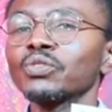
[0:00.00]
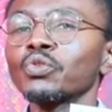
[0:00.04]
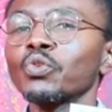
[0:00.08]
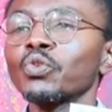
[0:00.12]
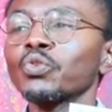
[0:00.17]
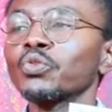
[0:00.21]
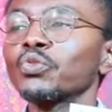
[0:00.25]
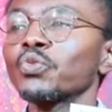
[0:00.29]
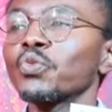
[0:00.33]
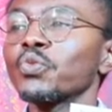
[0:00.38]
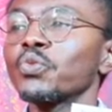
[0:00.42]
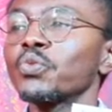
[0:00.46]
or
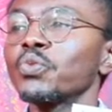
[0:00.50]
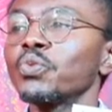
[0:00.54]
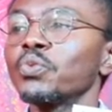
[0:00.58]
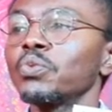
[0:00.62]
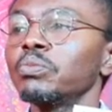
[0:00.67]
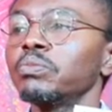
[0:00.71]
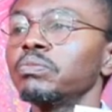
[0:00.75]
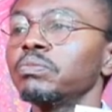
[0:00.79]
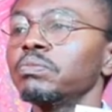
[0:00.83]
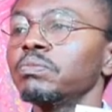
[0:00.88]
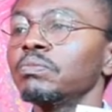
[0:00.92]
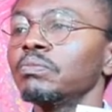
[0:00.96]
to
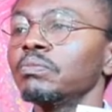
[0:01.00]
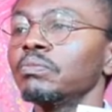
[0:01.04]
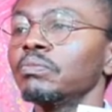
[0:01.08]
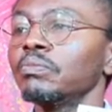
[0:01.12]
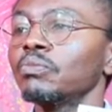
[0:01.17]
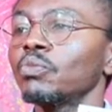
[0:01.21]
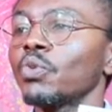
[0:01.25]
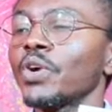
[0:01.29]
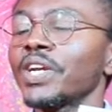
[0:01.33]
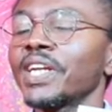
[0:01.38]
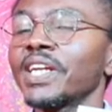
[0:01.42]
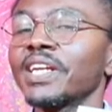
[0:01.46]

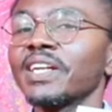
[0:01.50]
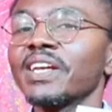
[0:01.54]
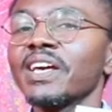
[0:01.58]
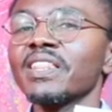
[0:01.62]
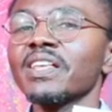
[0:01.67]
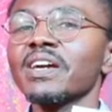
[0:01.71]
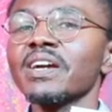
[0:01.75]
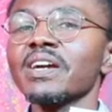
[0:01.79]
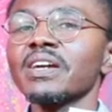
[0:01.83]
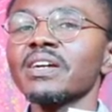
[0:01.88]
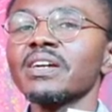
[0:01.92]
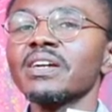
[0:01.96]
one
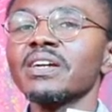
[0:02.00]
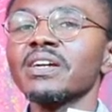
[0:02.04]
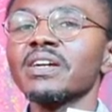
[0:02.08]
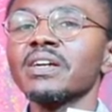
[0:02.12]
another.